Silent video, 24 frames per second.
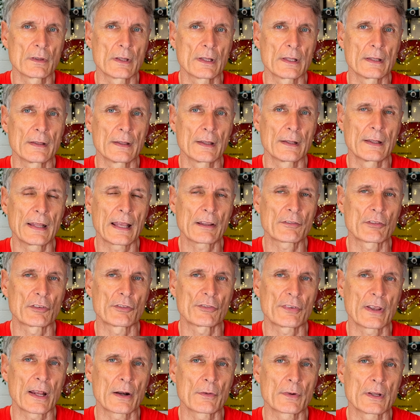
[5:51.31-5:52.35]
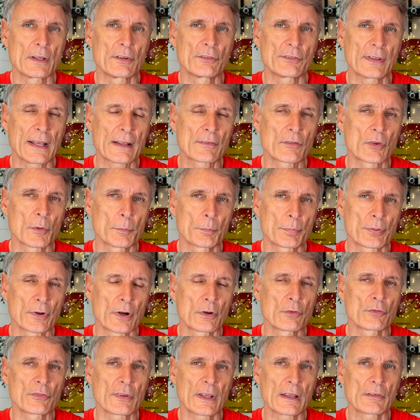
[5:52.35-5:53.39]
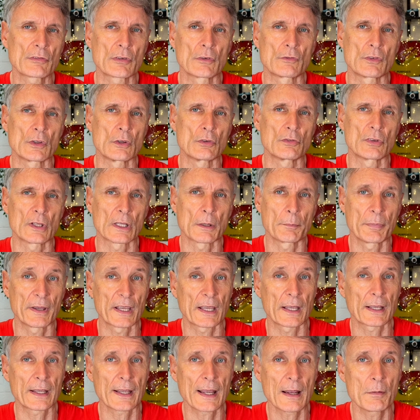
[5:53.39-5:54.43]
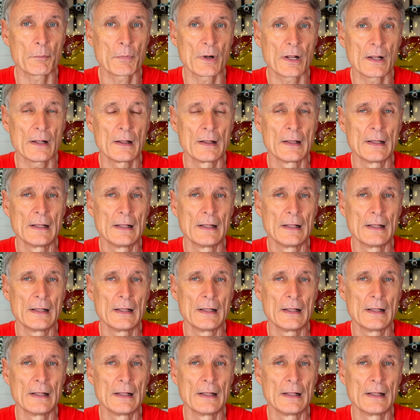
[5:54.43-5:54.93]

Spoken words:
the necessary setup process of using a bigger camera.